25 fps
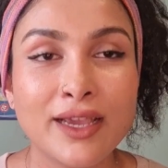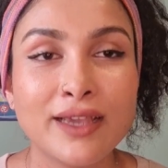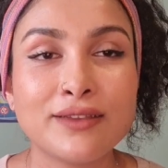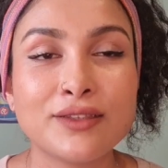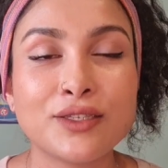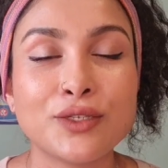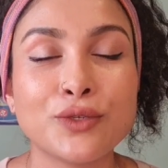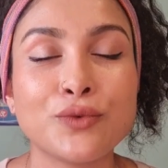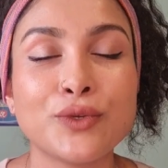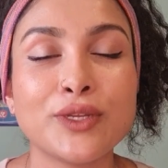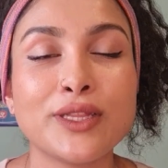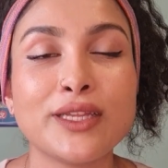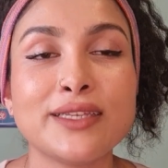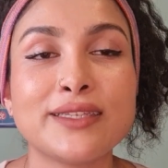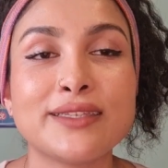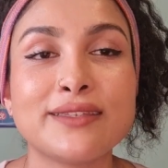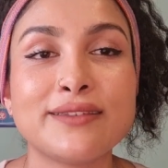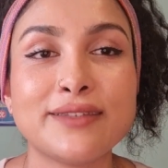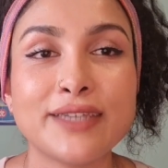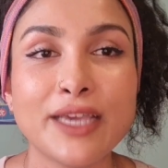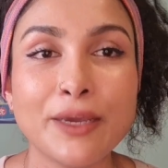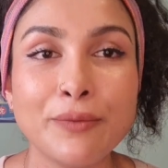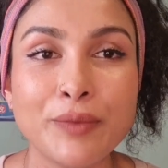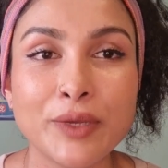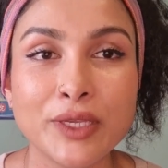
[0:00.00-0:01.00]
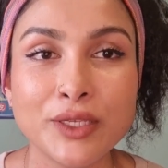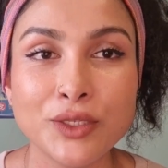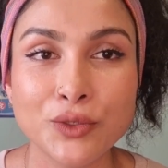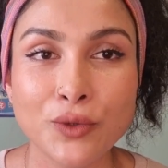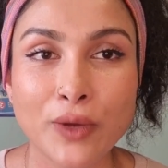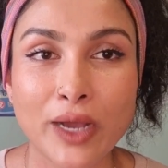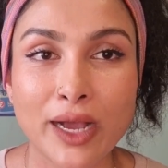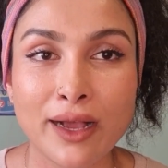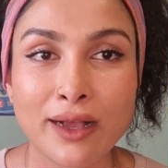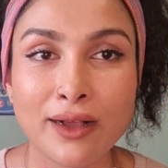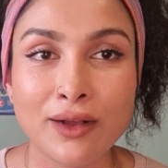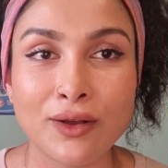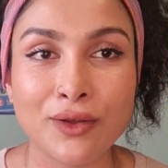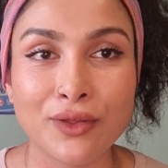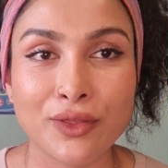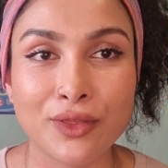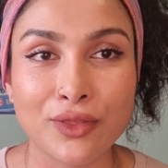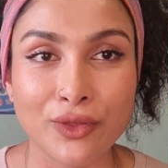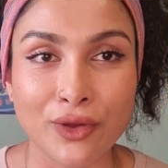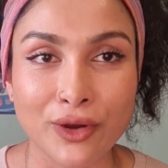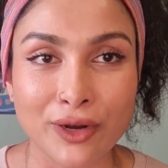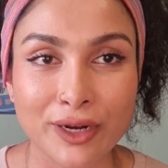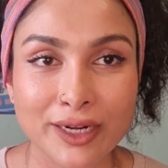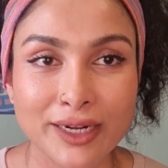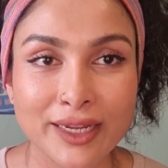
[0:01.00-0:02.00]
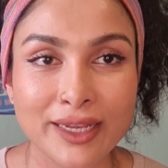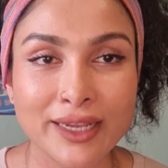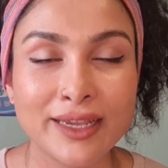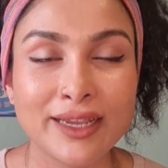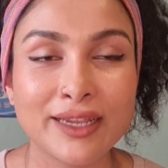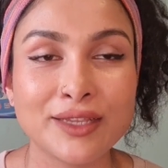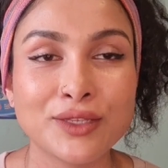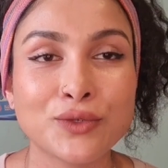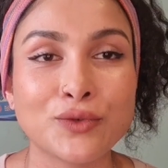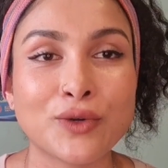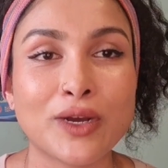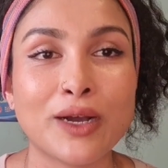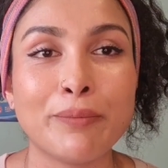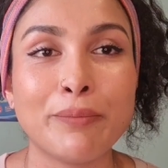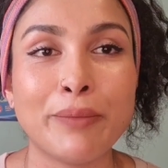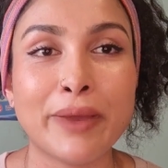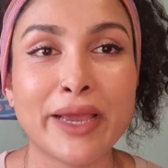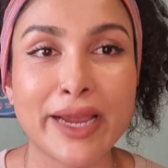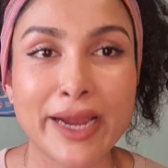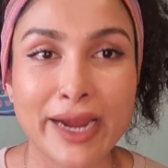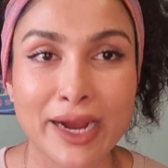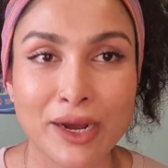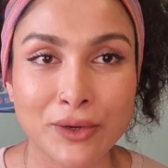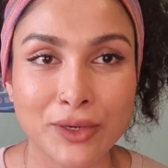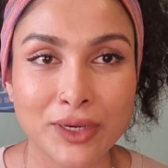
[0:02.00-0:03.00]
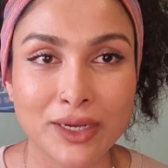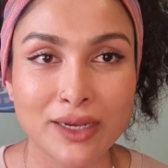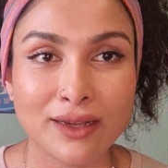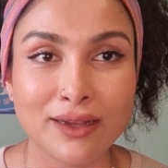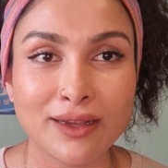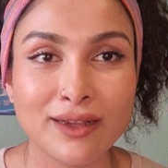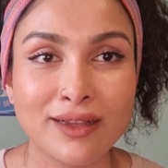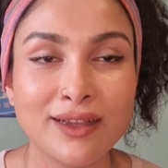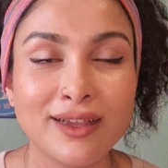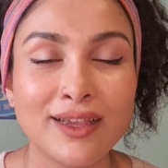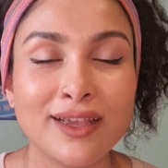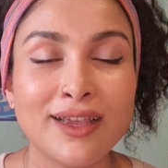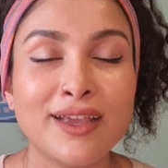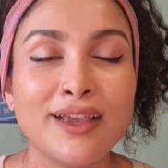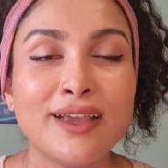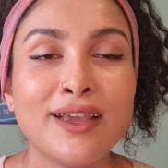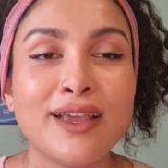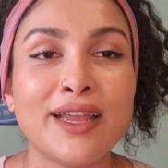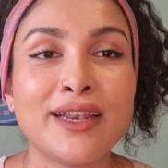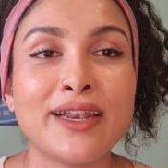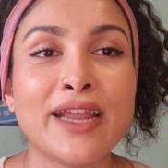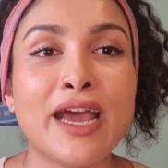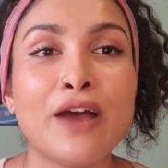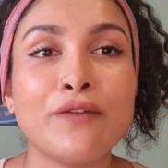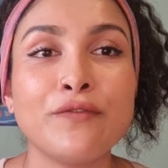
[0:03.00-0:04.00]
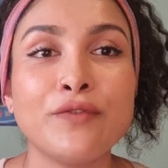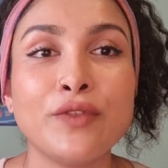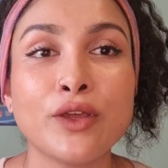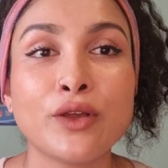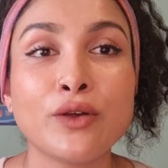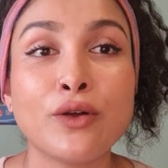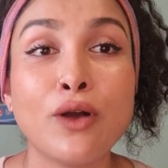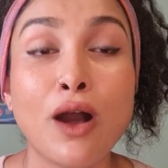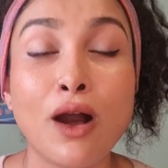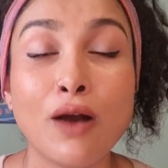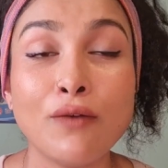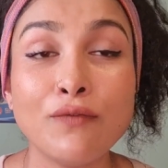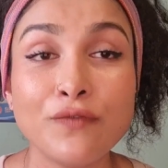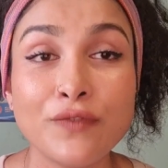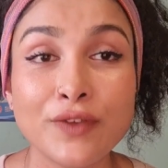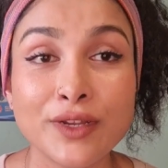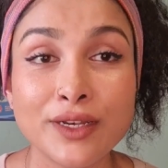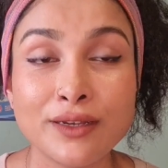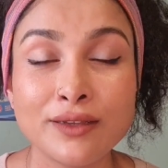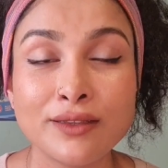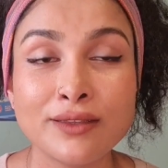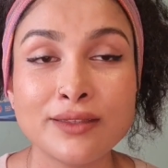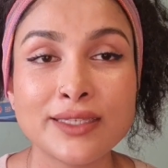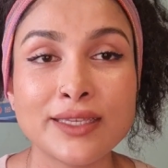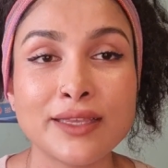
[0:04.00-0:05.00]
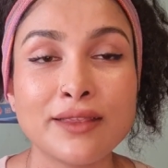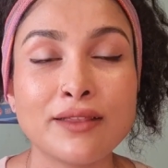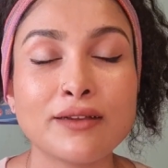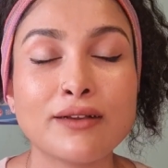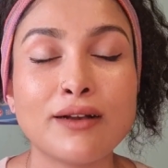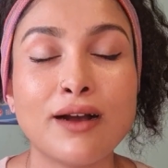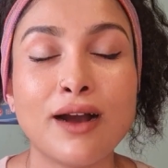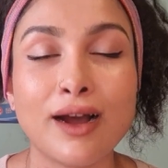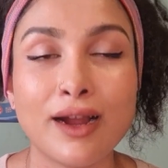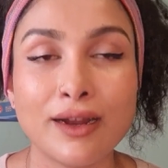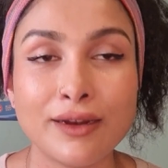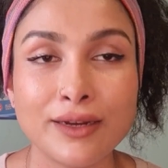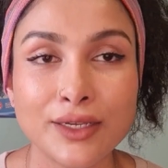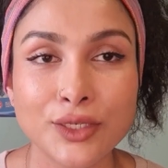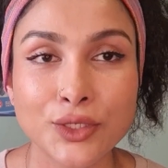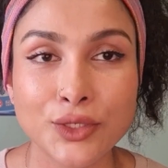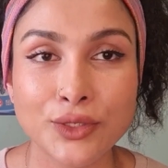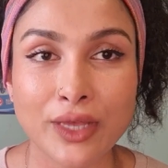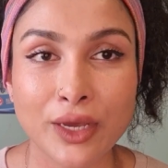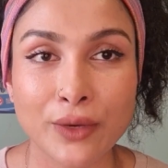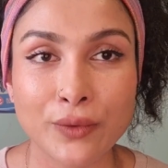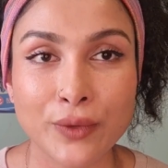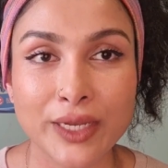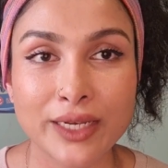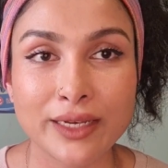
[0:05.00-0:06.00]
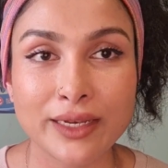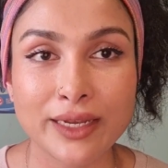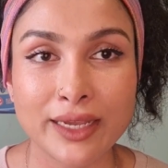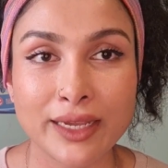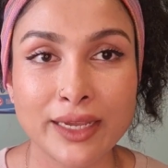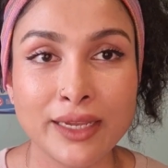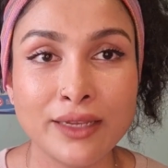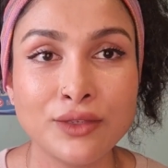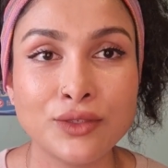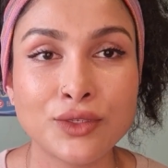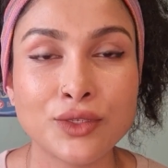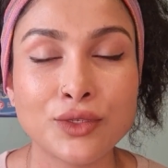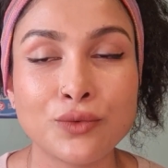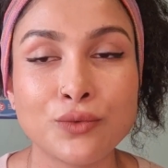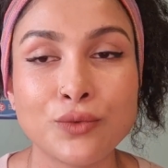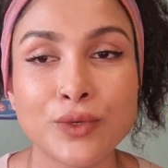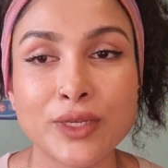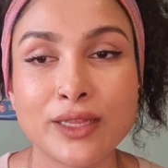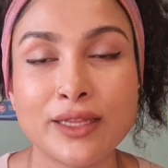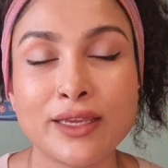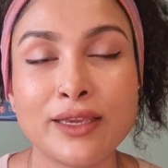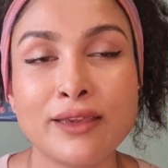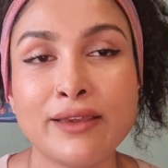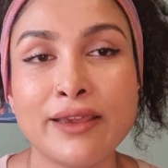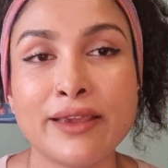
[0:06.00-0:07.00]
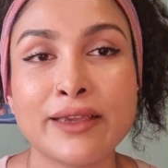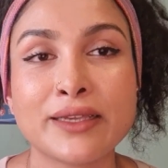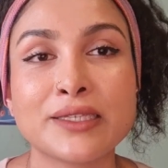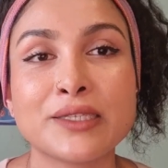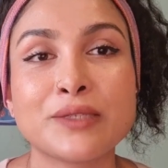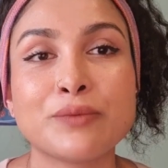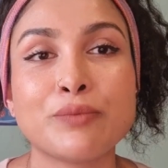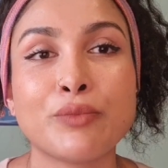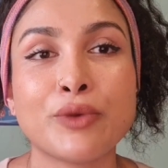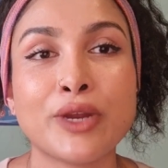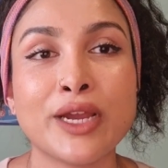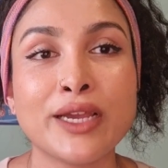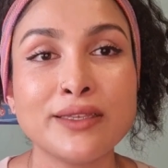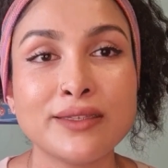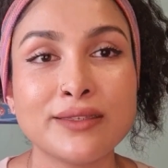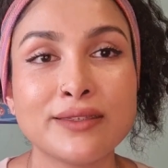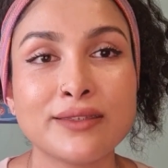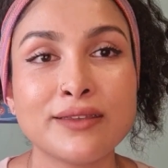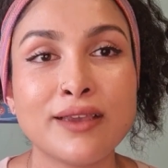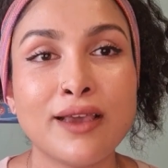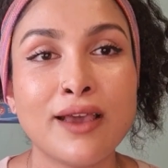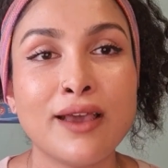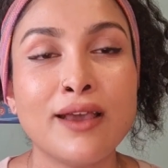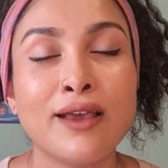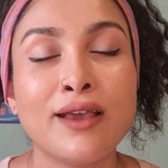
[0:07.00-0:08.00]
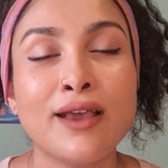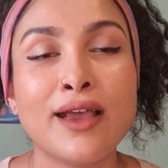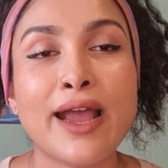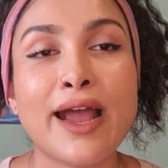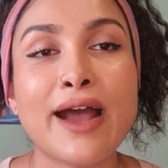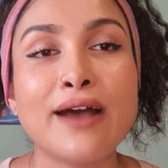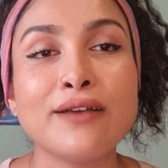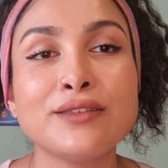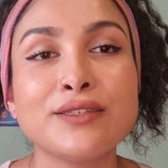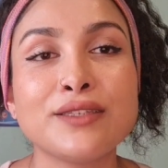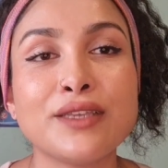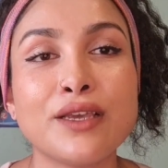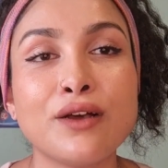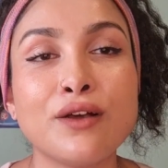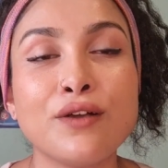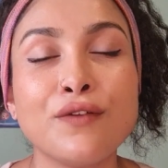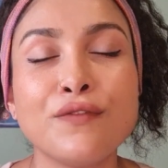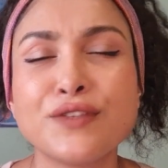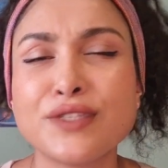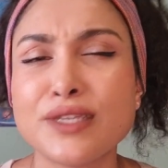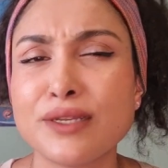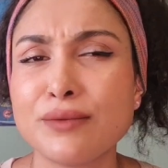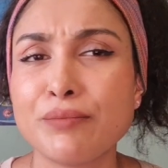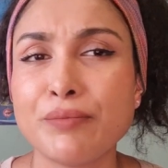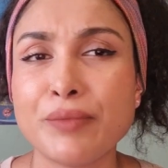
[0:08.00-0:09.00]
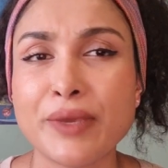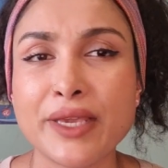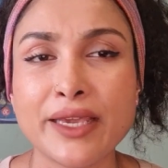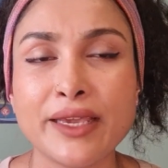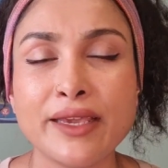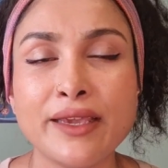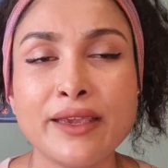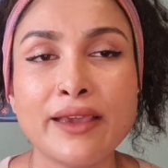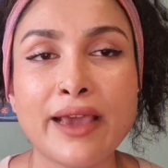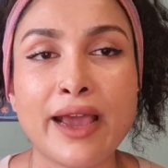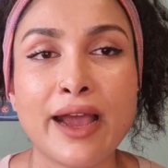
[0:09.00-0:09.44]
to really step into our authority, into our power, and have the confidence and the courage that we need to really express ourselves and be